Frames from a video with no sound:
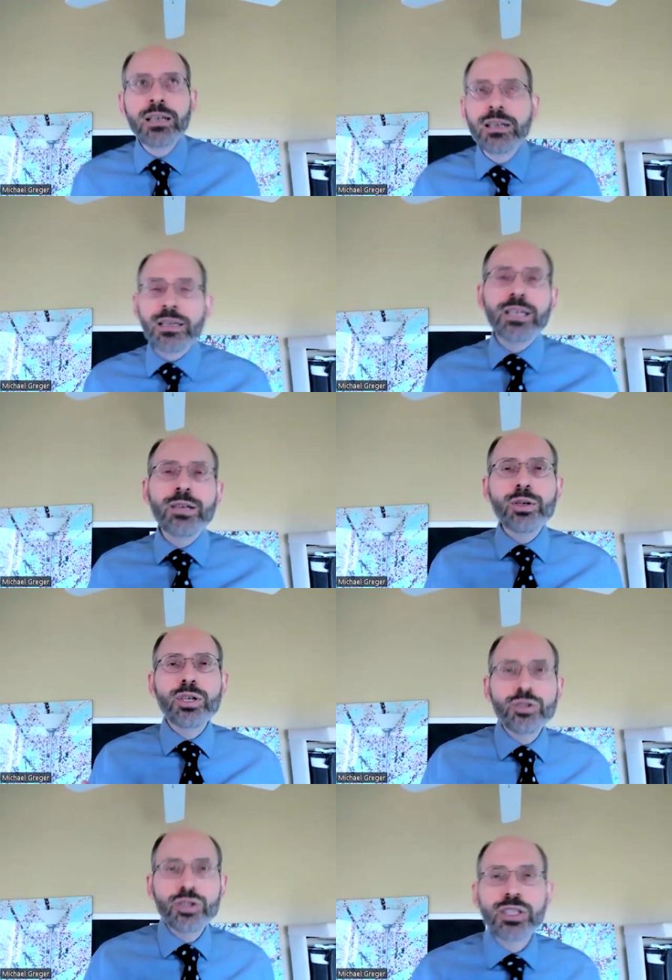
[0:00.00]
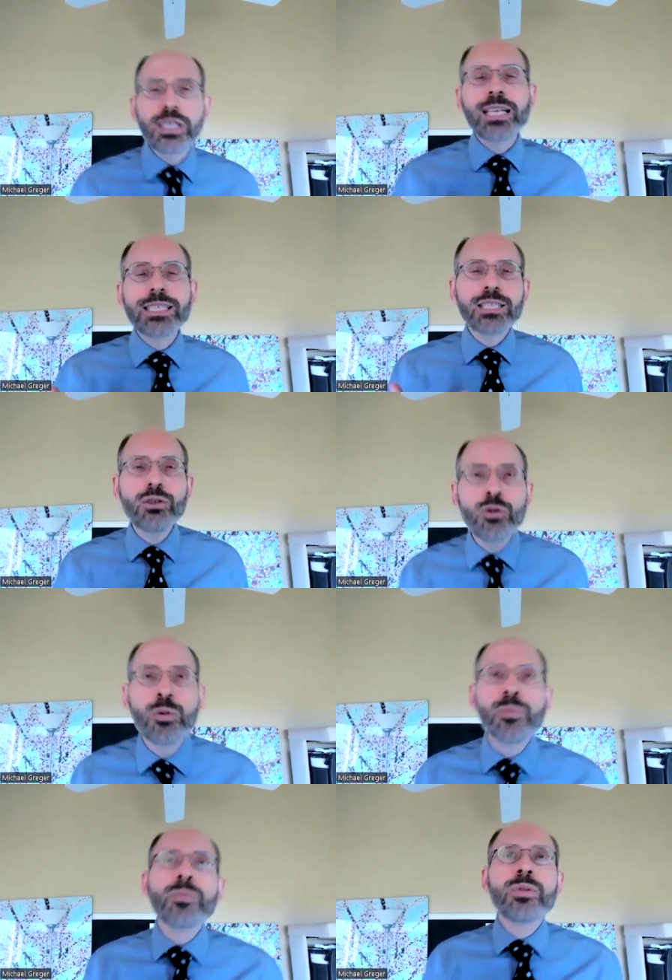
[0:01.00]
you just
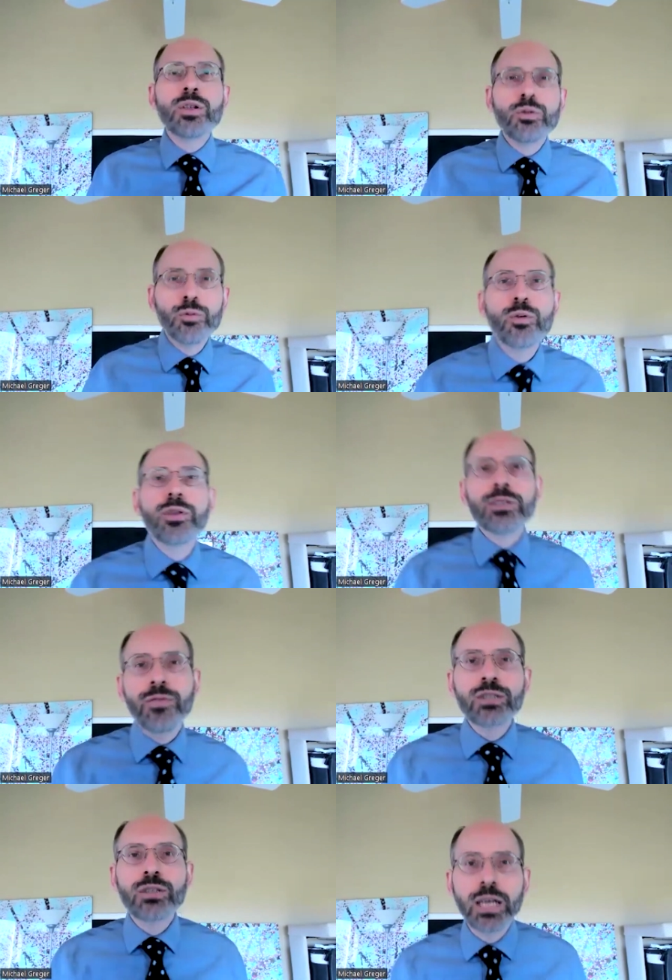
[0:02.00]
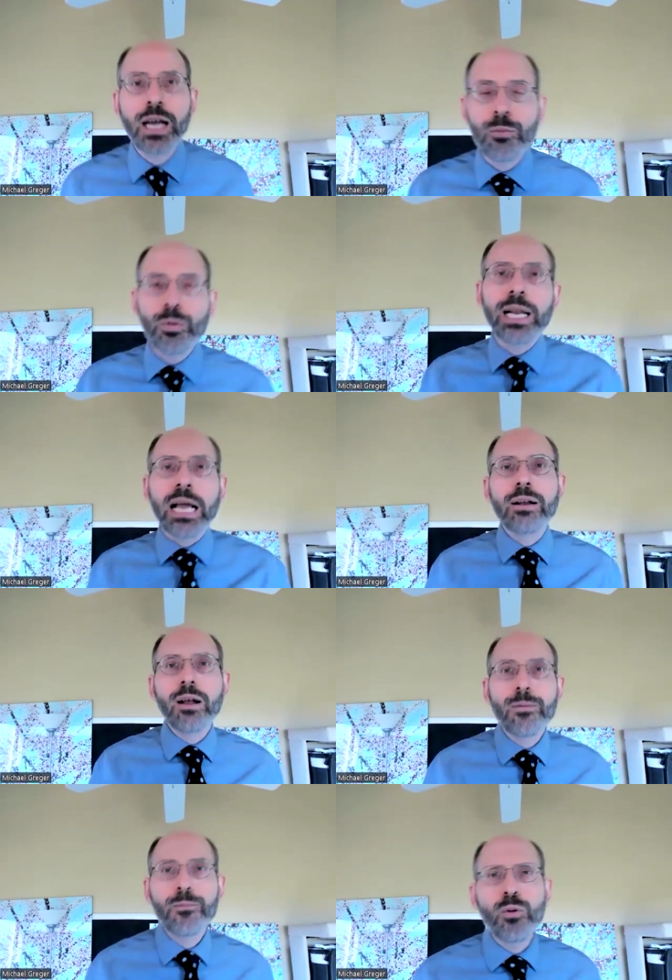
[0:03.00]
assume the truth is eventually going to win out. Now,
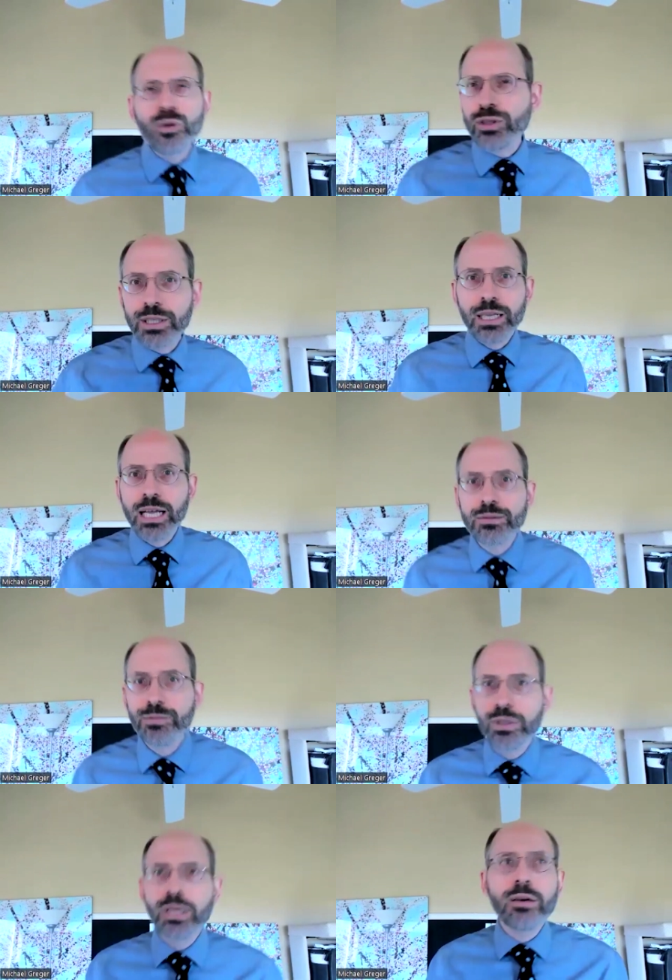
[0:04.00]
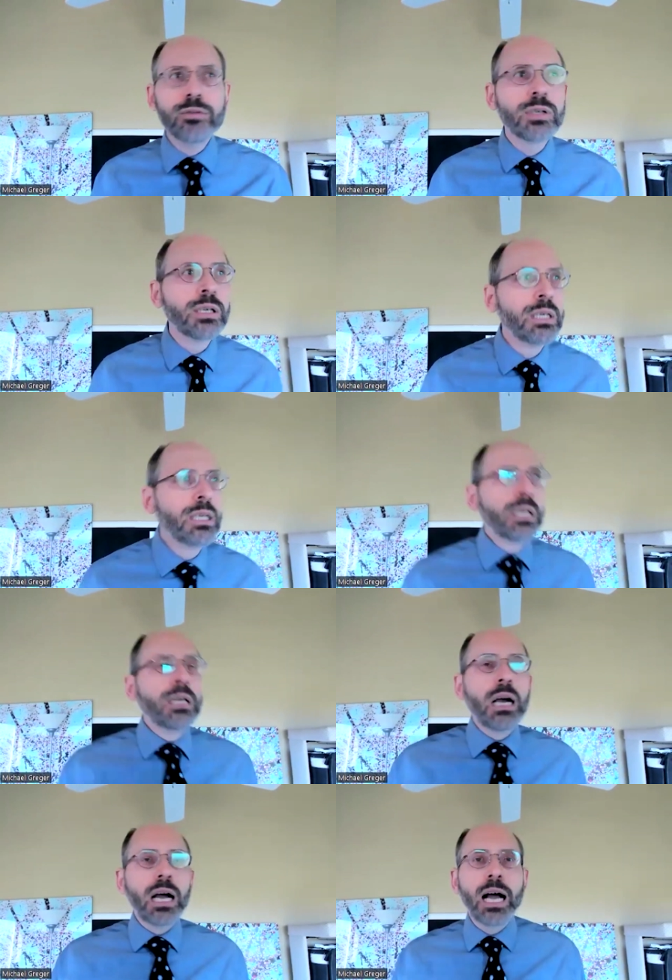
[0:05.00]
unfortunately, the last few years,
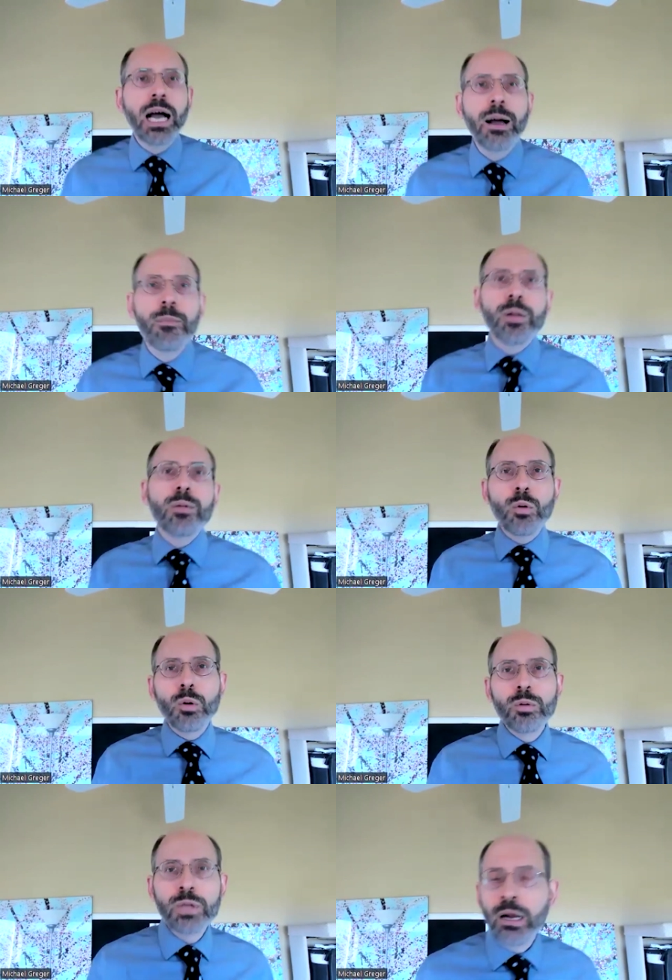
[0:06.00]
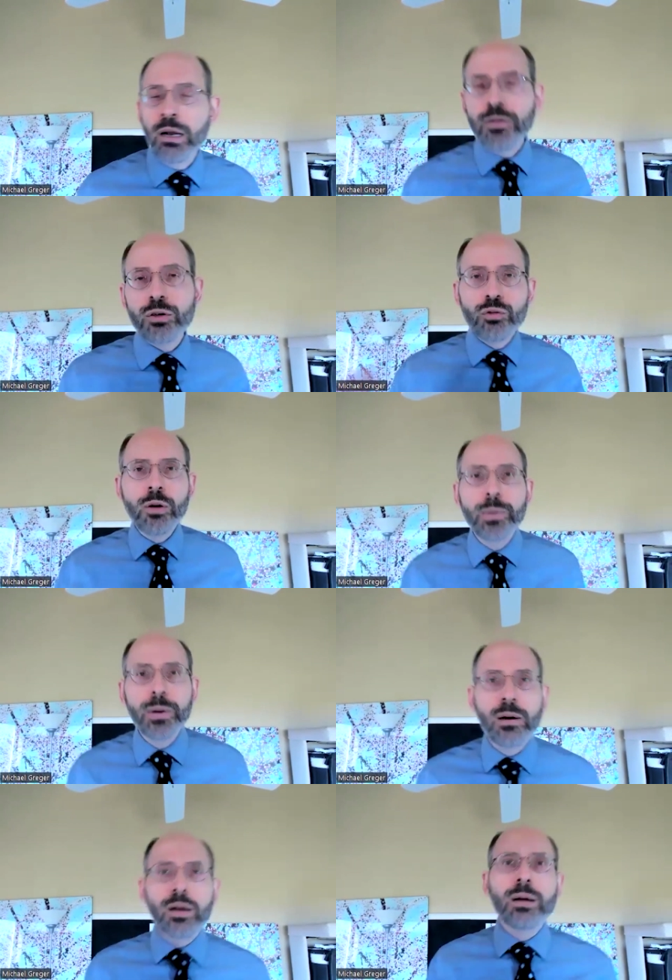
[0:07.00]
not only the Trump
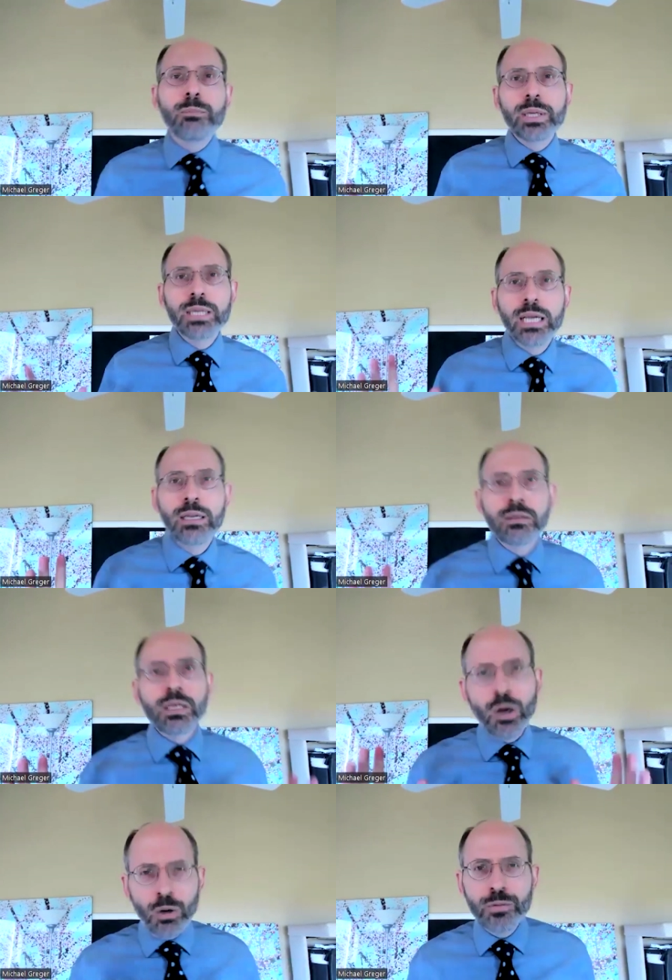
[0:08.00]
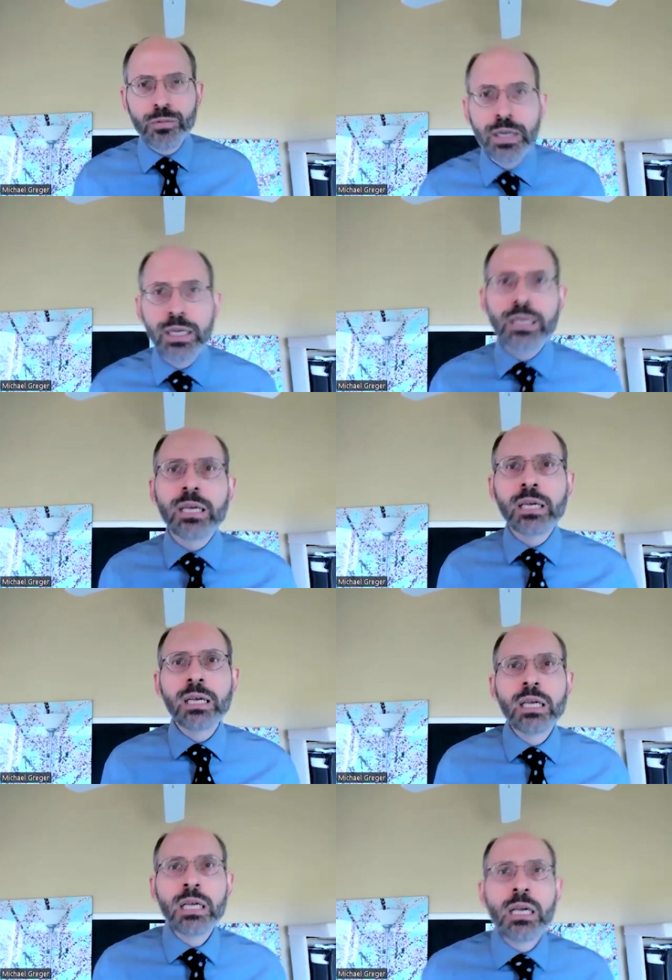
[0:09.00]
era, but then COVID,
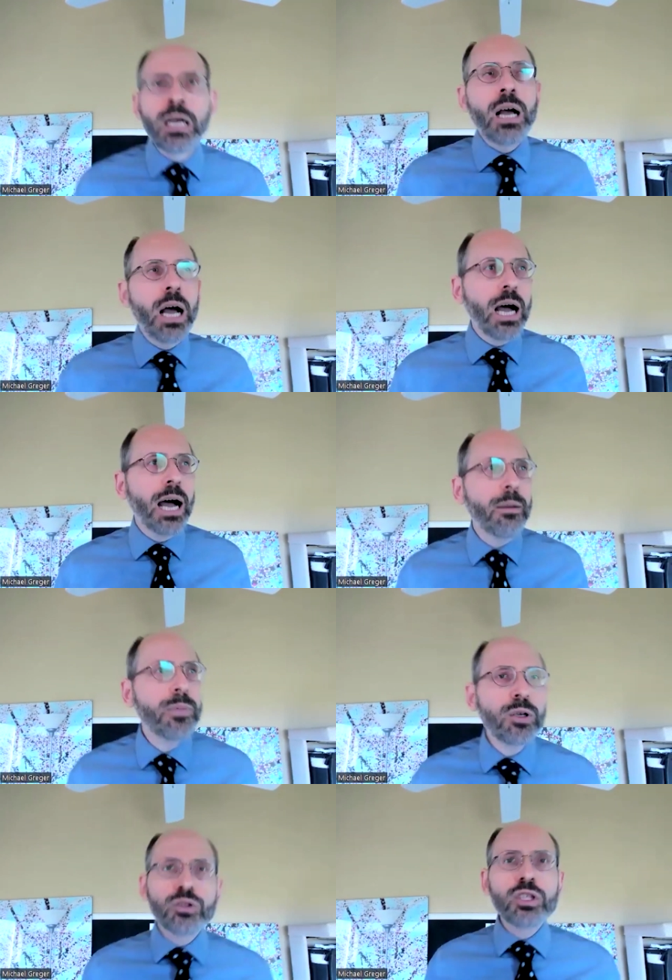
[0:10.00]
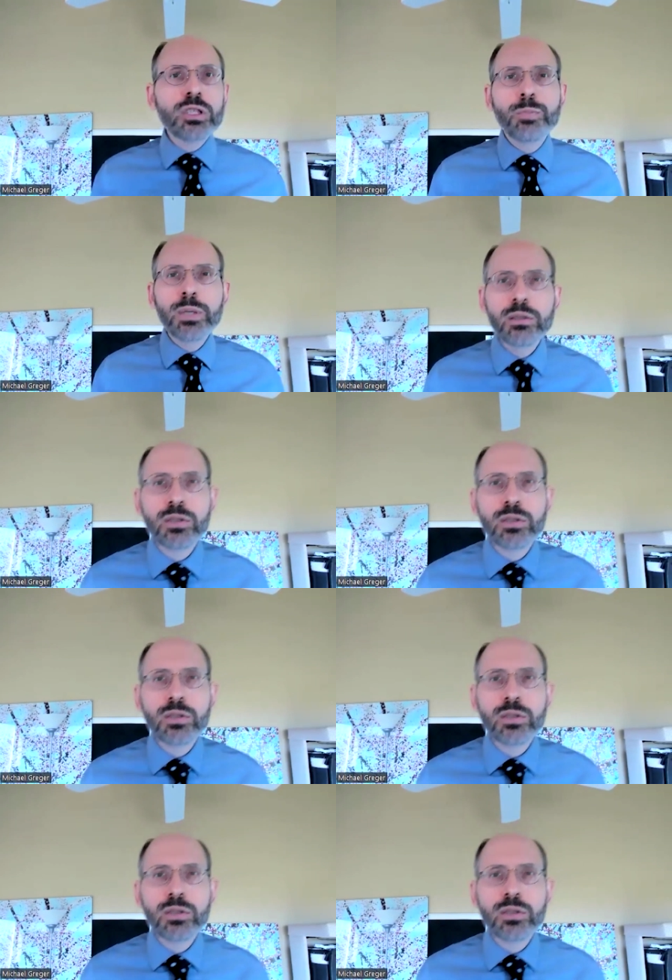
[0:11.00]
there's just been some